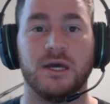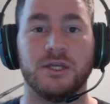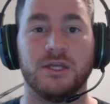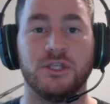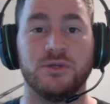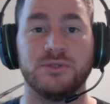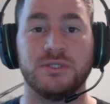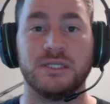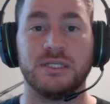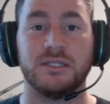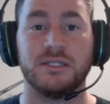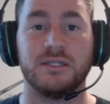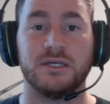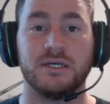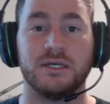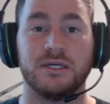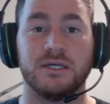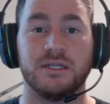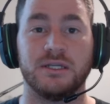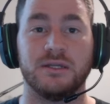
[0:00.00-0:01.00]
using
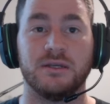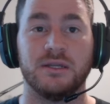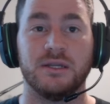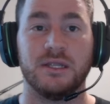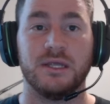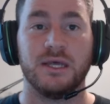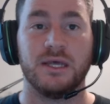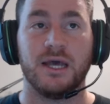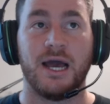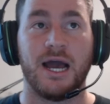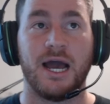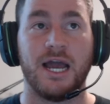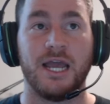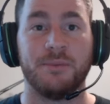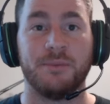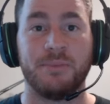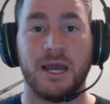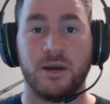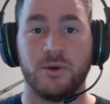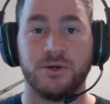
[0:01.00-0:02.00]
the
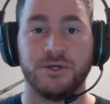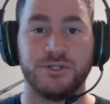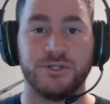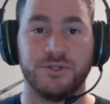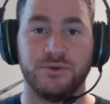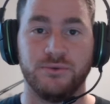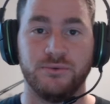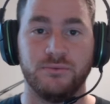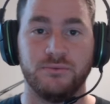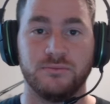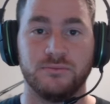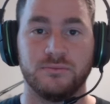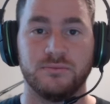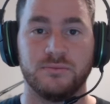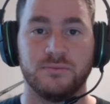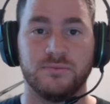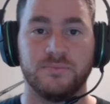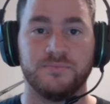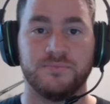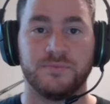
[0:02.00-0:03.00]
high power tune,
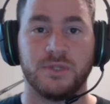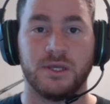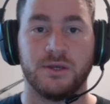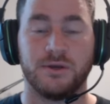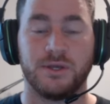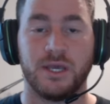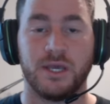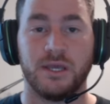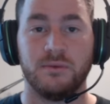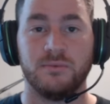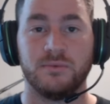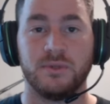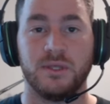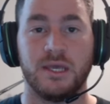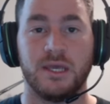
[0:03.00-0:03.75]
okay.